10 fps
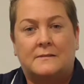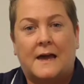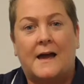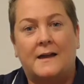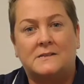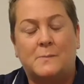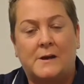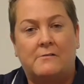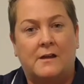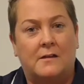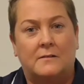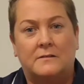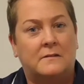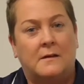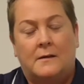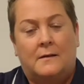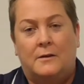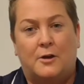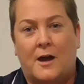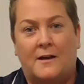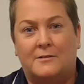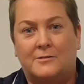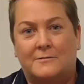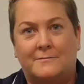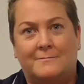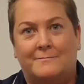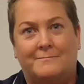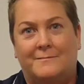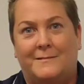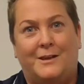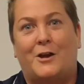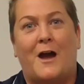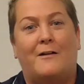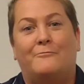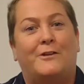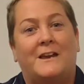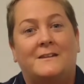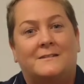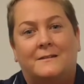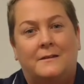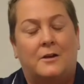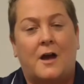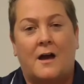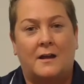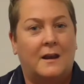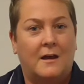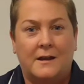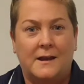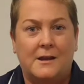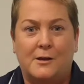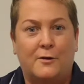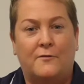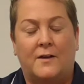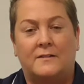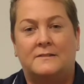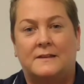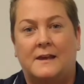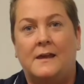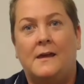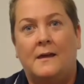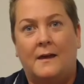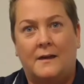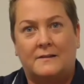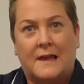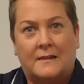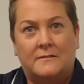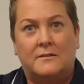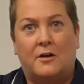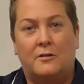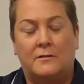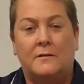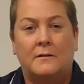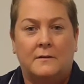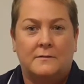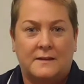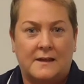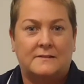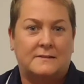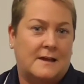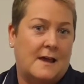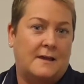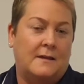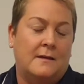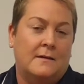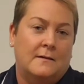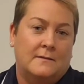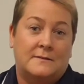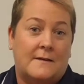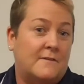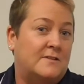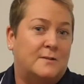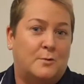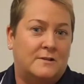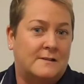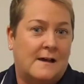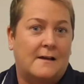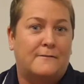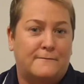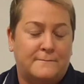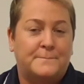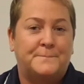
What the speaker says: that experience you can't read, you can't learn in a university. It's hands-on, day-to-day, saving someone's life.